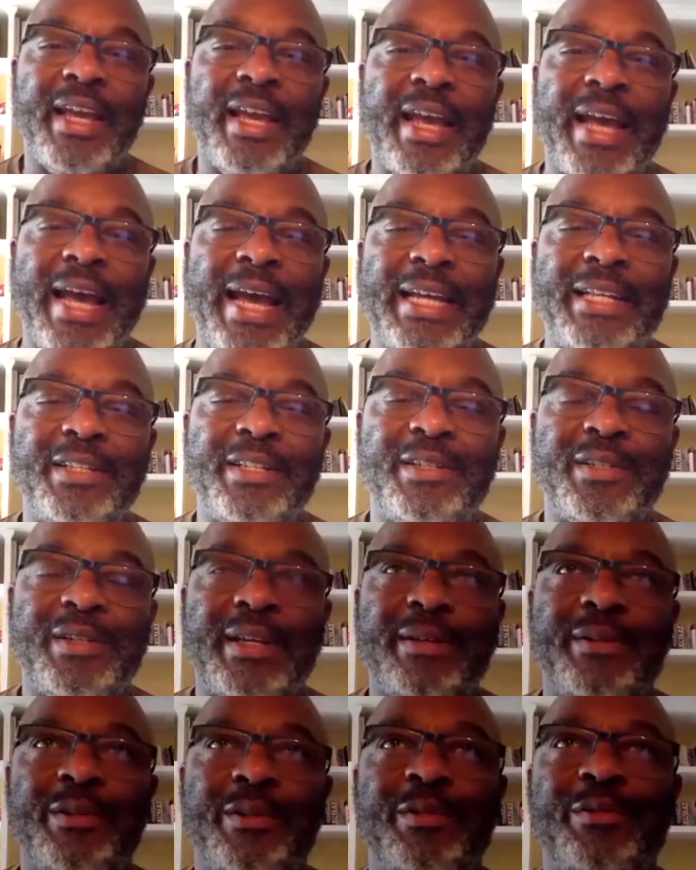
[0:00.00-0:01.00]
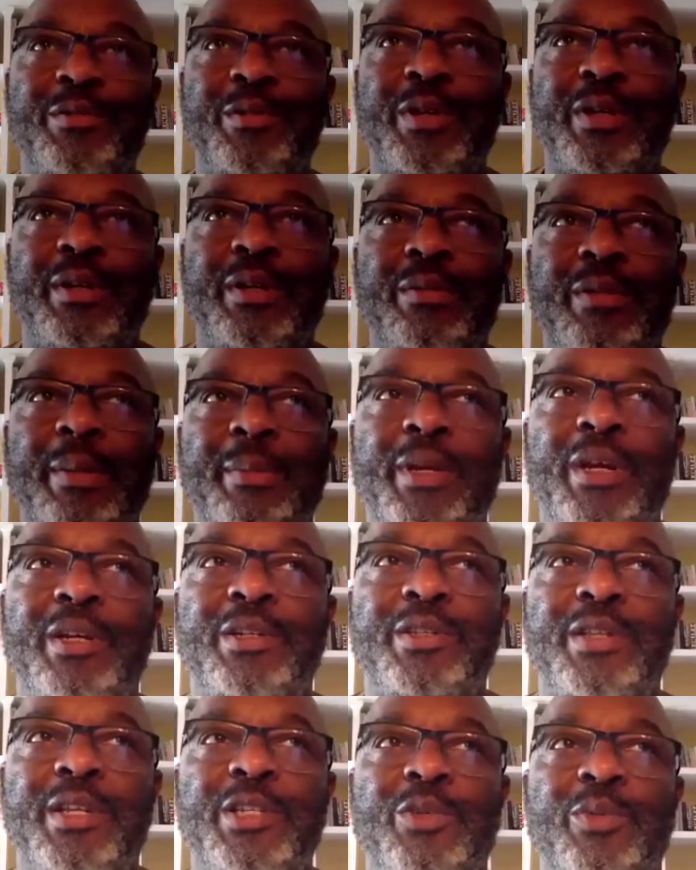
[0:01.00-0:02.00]
and let me
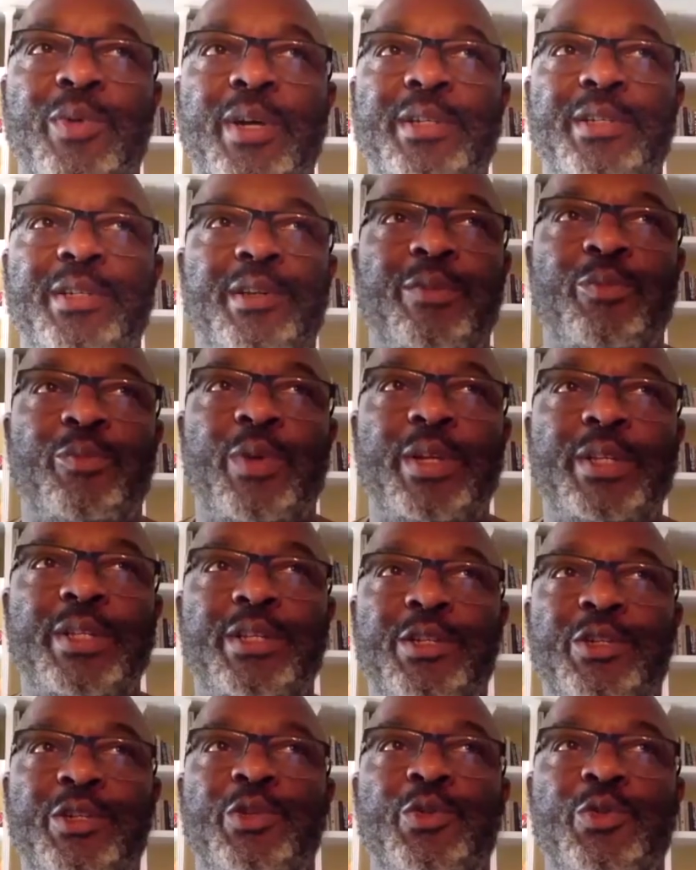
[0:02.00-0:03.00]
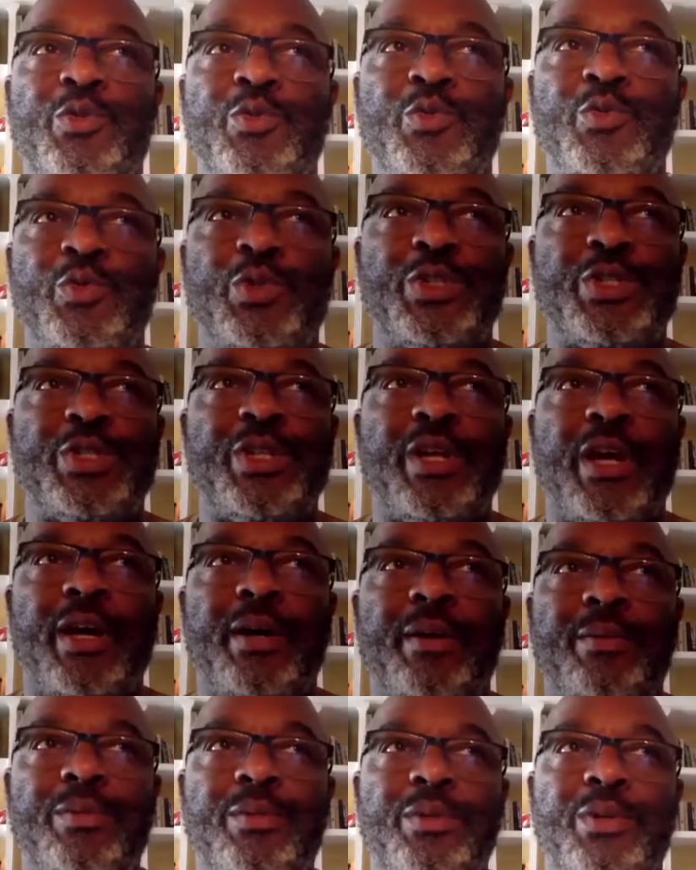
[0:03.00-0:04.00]
ask this question: when did you start
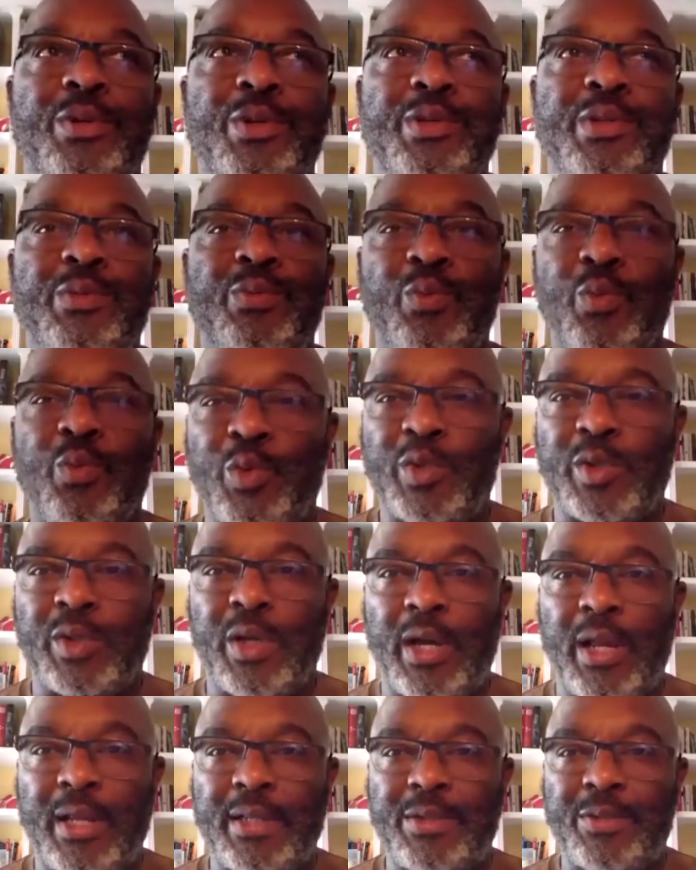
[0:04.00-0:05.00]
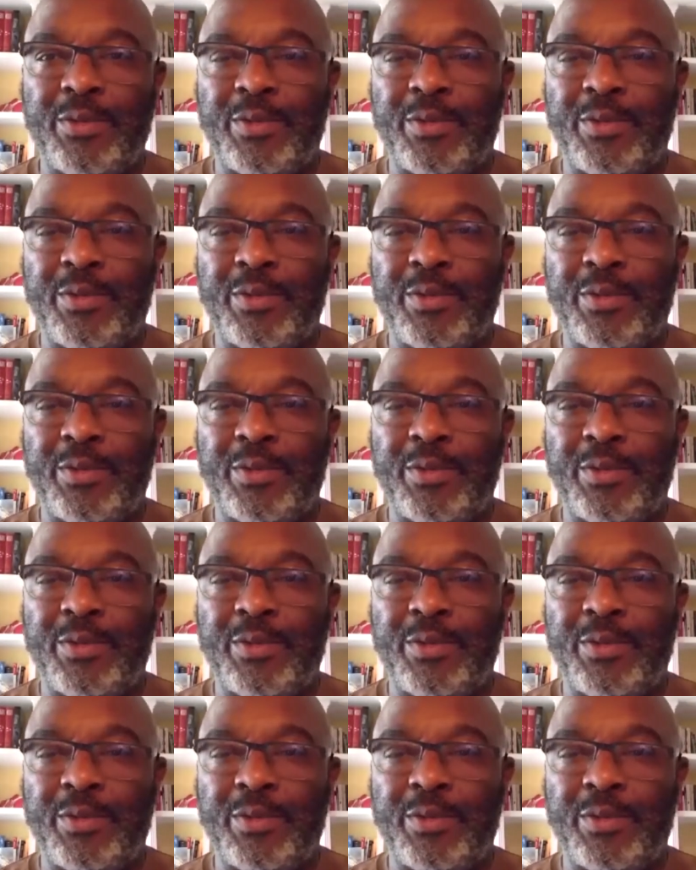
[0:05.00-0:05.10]
using watercolors?